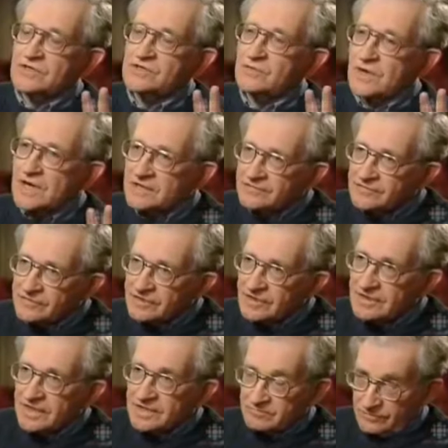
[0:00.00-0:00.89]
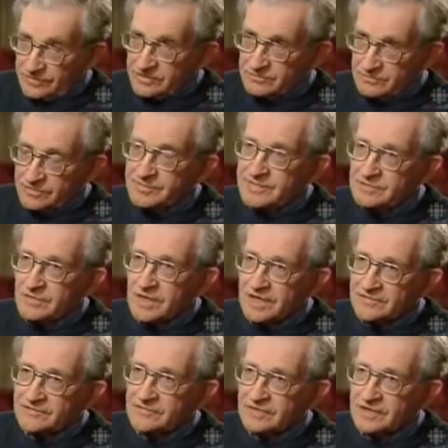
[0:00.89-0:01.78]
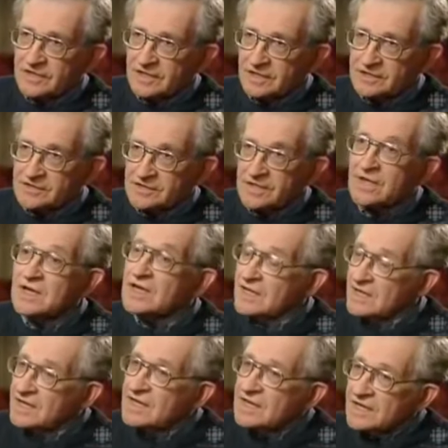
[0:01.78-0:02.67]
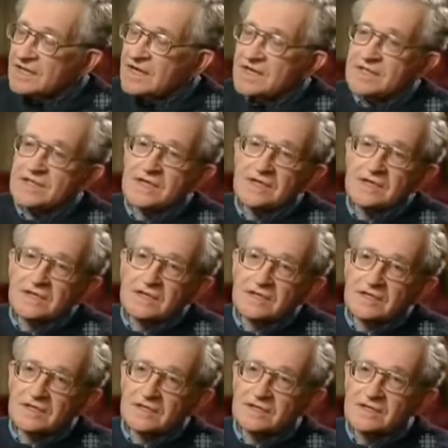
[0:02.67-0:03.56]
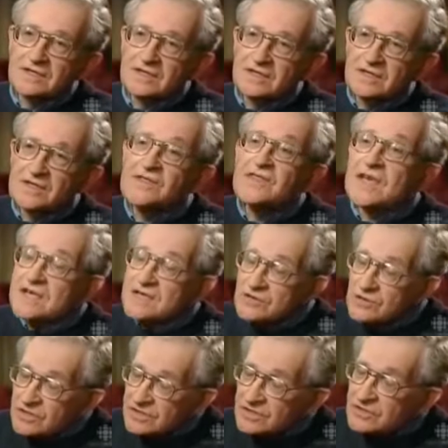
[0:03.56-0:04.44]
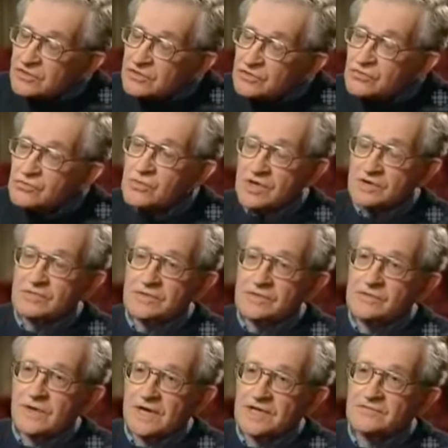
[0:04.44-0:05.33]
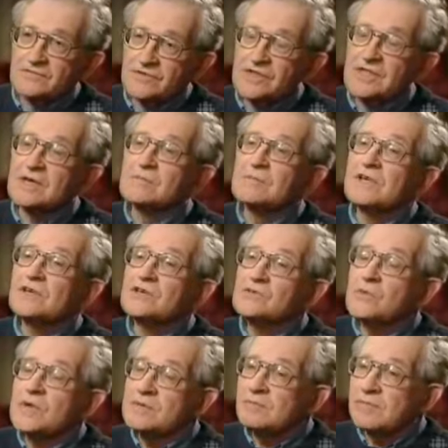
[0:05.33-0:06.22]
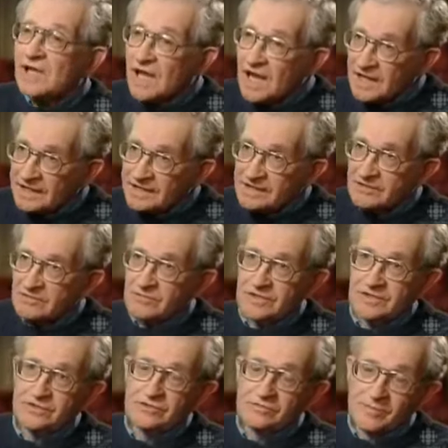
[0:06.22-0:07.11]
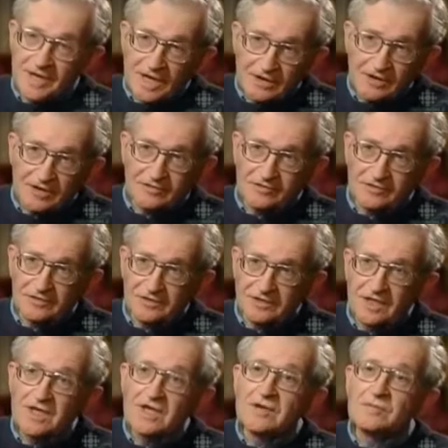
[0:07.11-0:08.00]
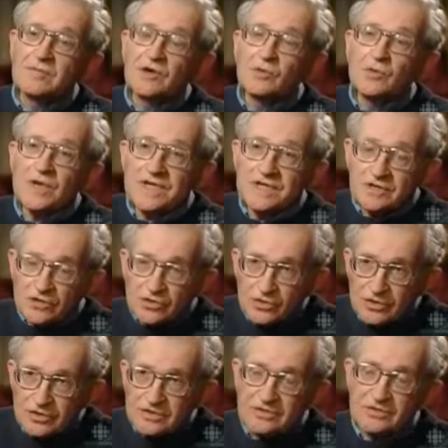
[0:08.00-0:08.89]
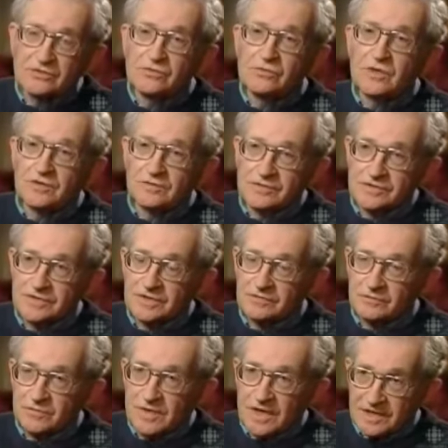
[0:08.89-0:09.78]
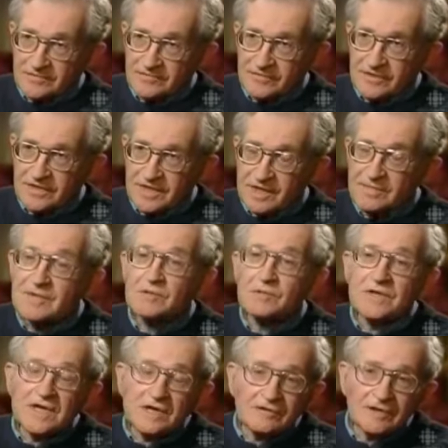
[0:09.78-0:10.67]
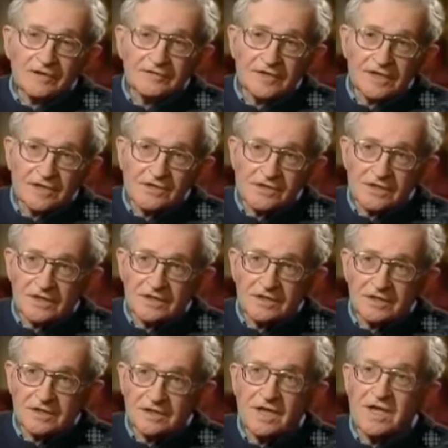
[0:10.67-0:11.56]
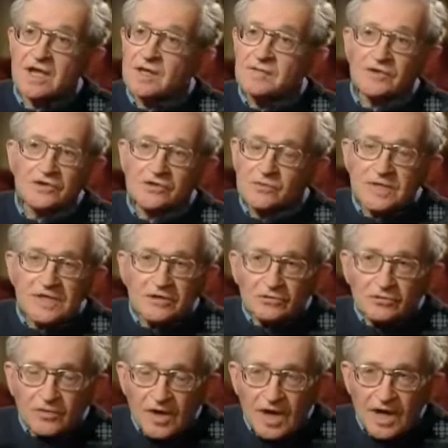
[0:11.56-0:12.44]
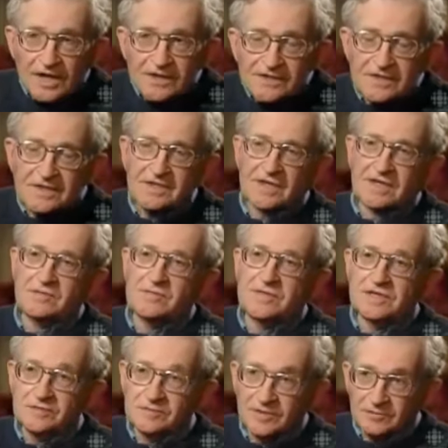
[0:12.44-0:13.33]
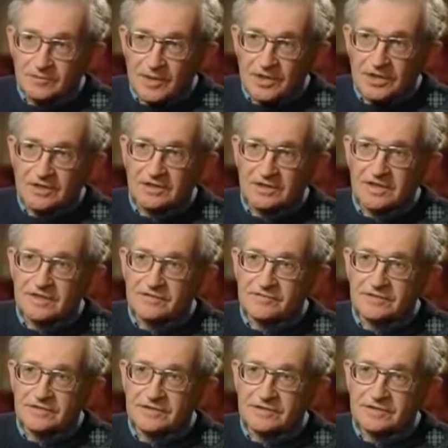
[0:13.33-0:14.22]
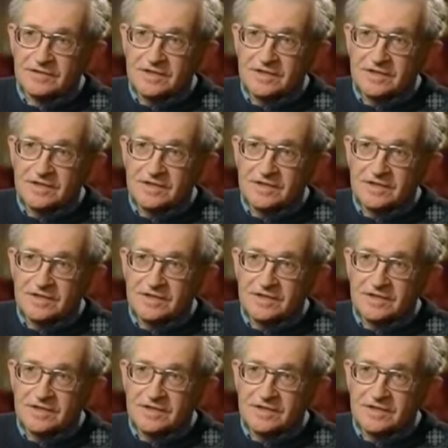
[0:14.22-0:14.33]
And what's right for, uh, which would be right for us? And I think uh, they couldn't do what was right for them because we blocked it. We're too powerful. But we could do what was right for them, and we never even considered it because we don't rise to that minimal moral level.